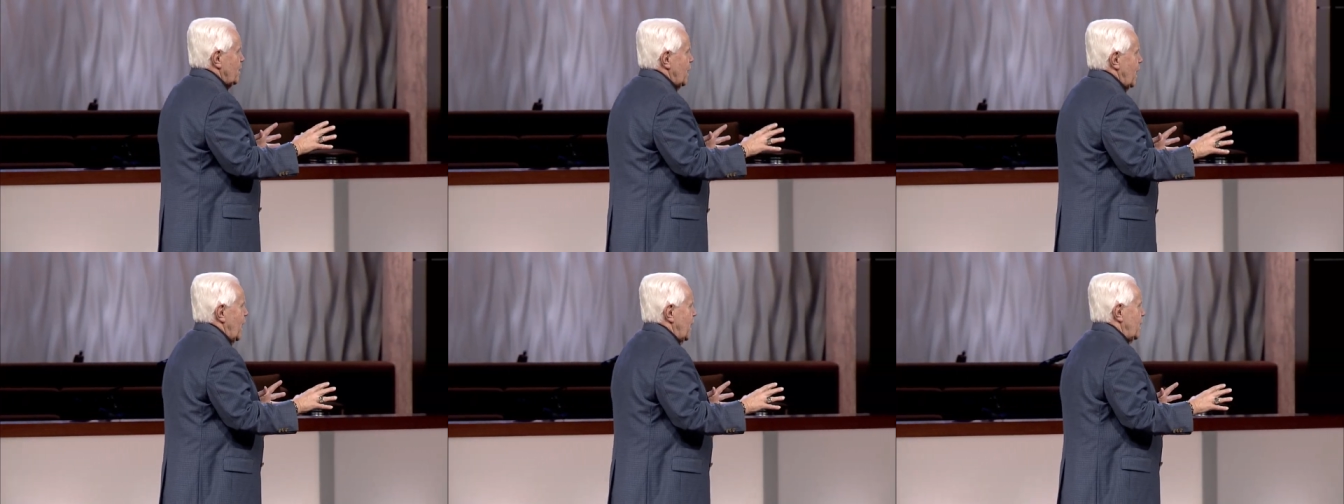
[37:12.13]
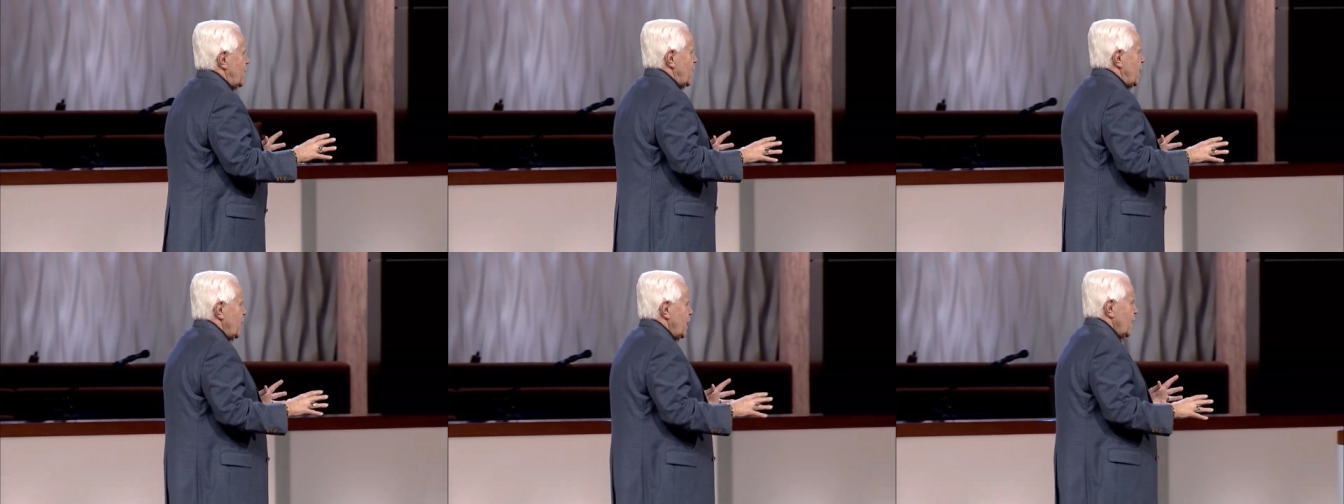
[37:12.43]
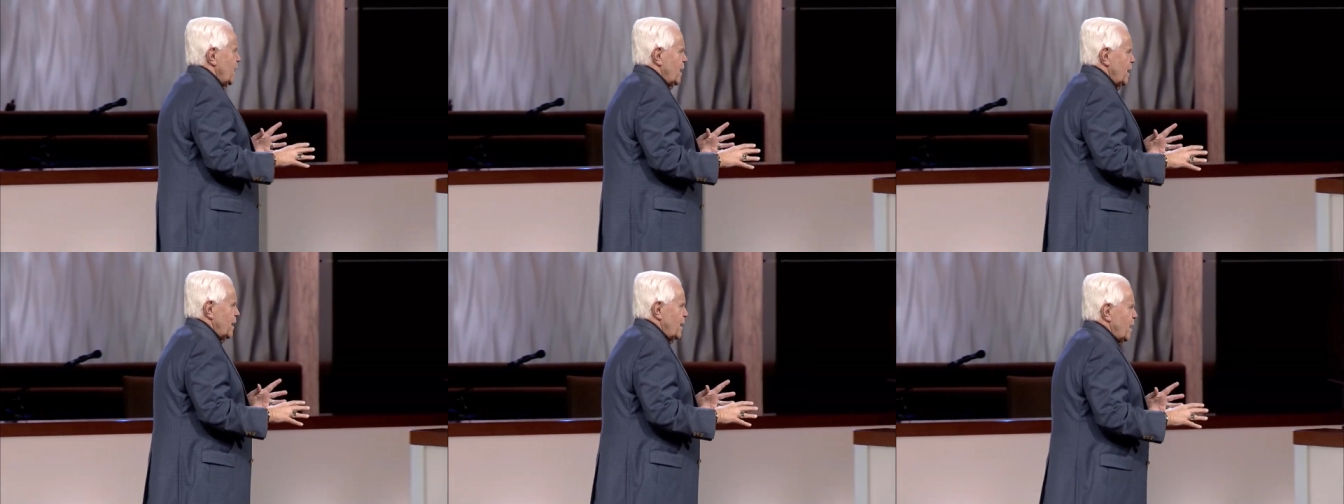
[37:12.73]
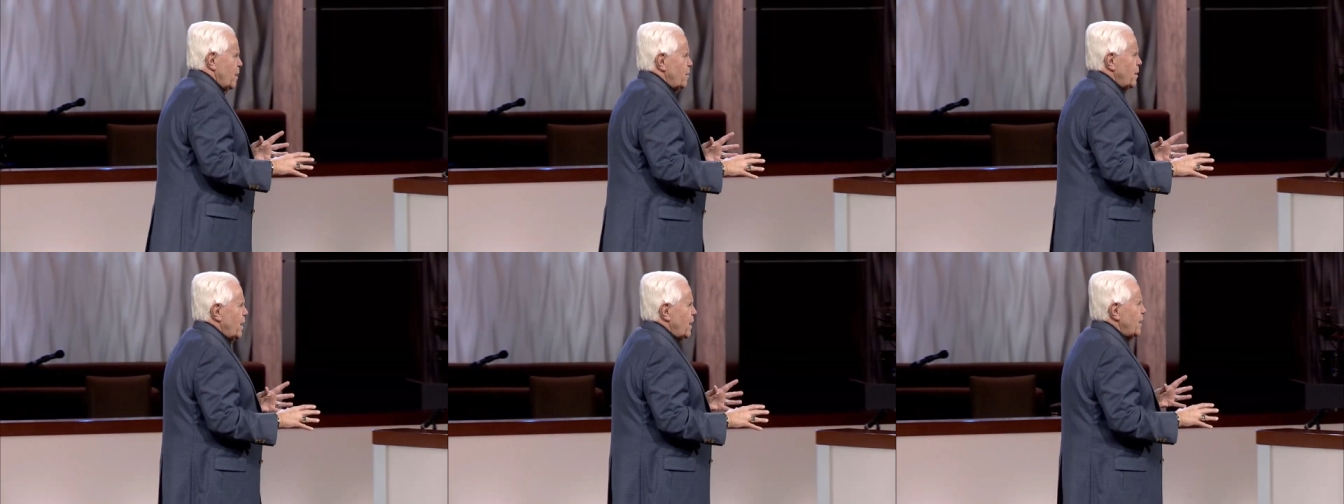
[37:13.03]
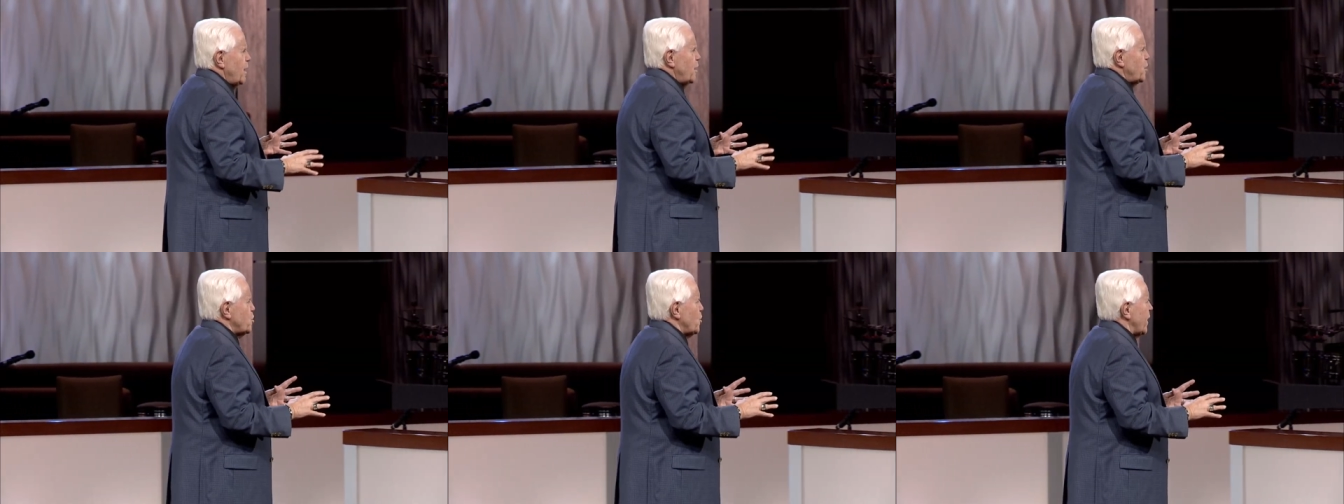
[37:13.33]
And they, and they,
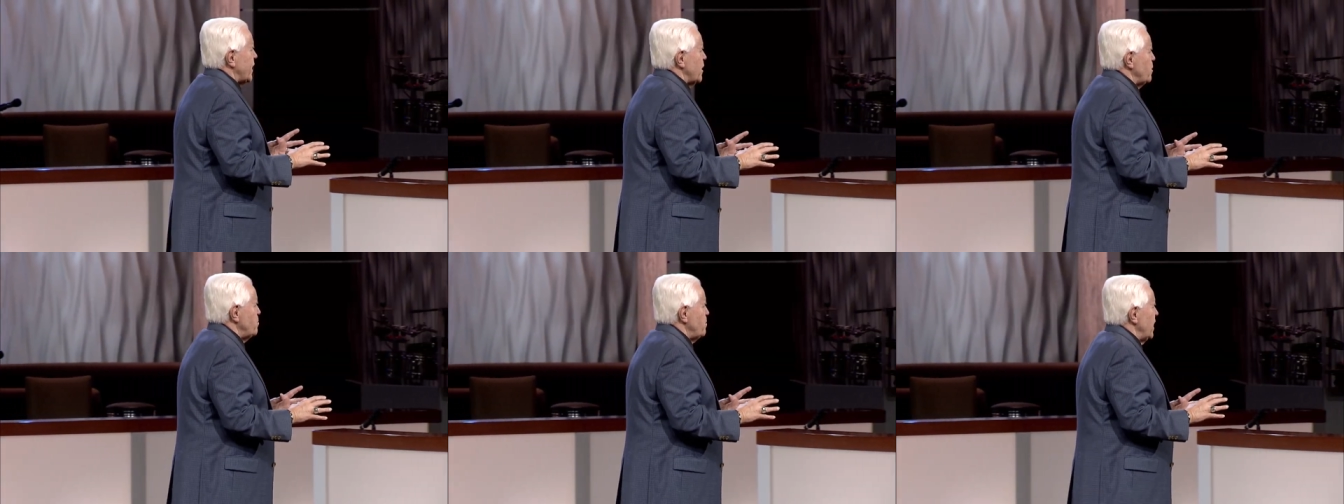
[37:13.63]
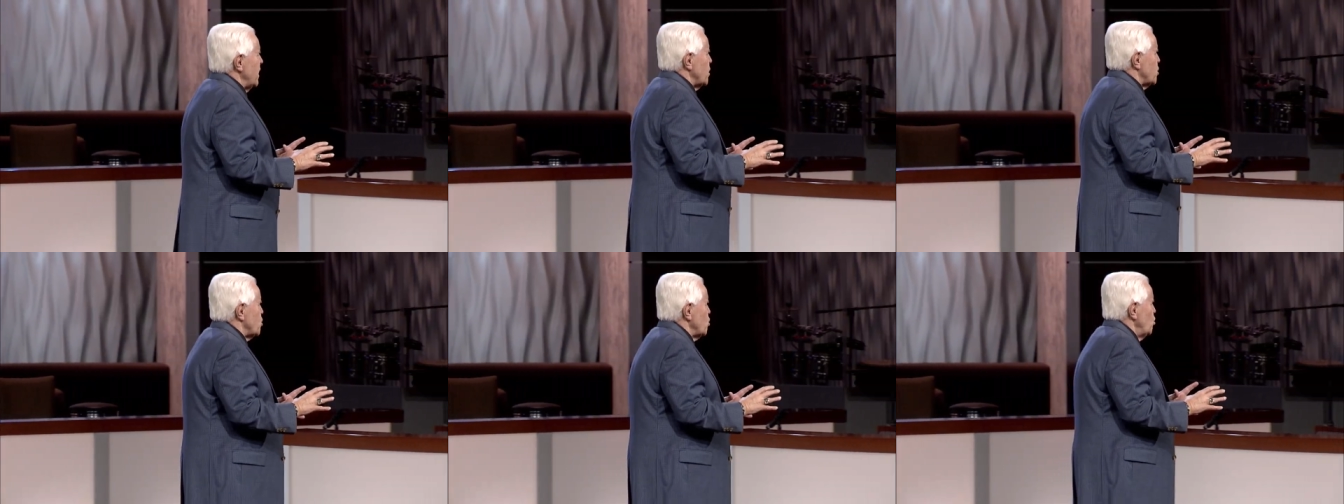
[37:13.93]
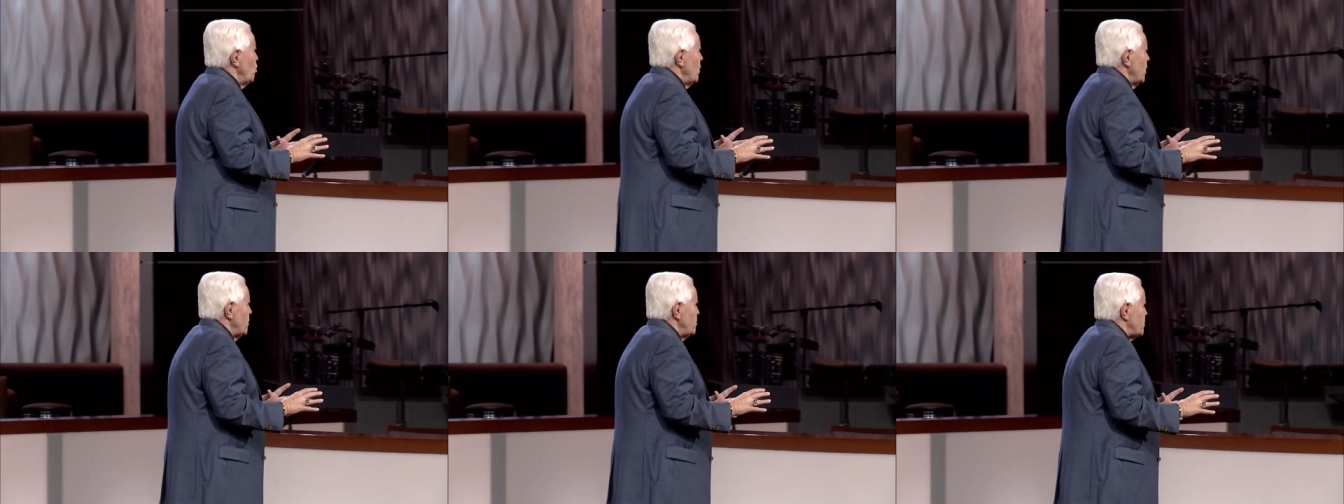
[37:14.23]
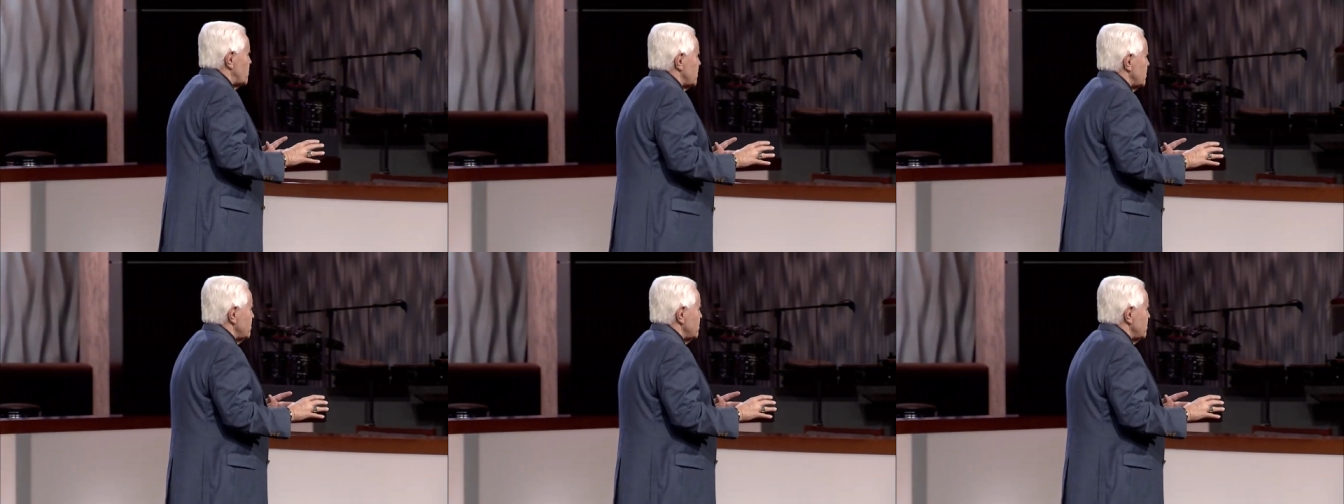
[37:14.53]
they drinking mint juleps